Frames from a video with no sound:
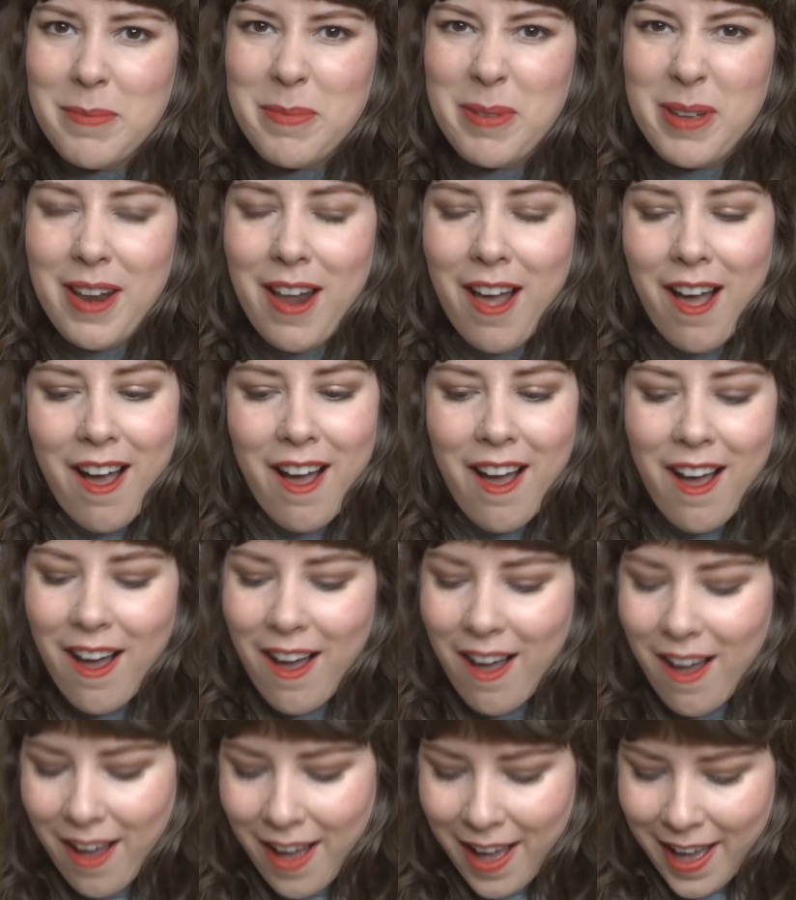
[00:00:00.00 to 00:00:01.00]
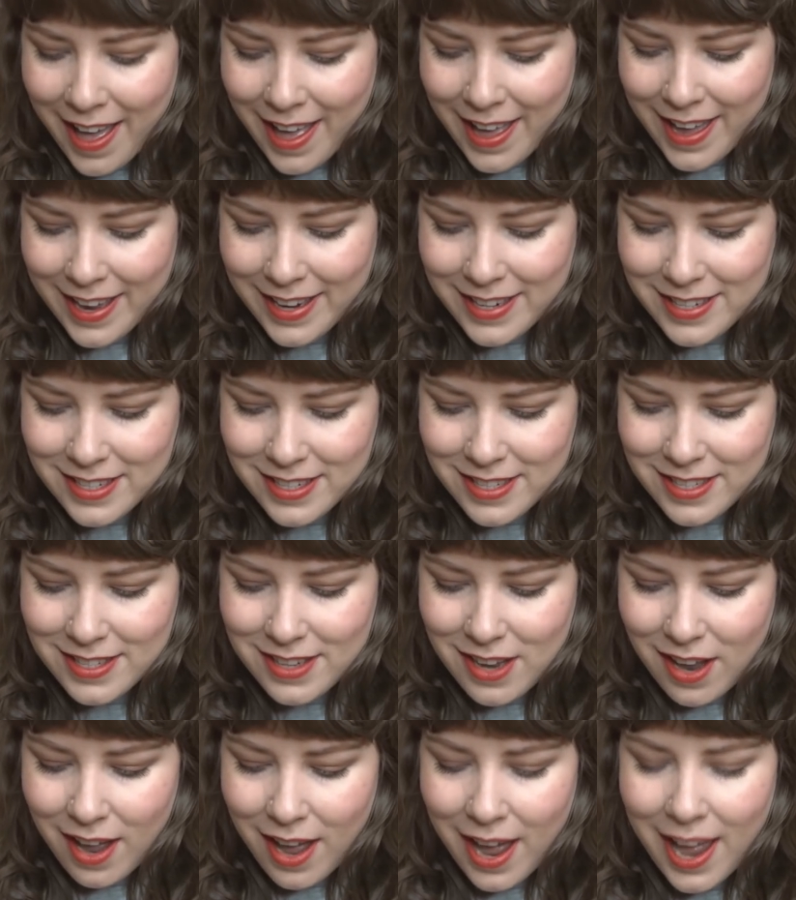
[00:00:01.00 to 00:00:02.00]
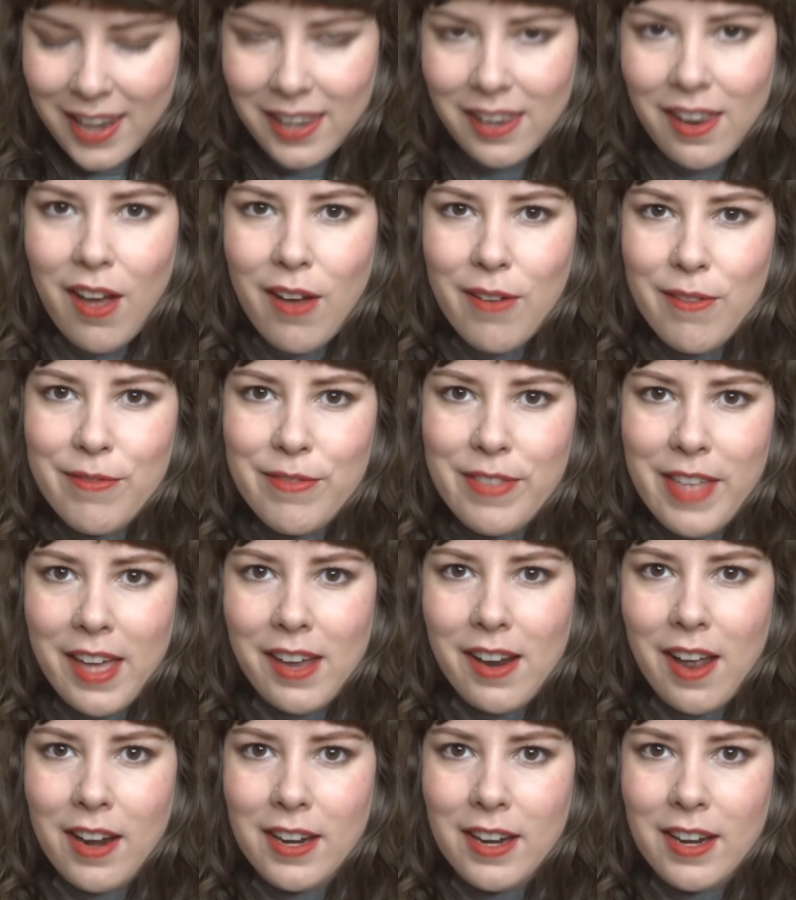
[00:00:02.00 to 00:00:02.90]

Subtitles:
But I love that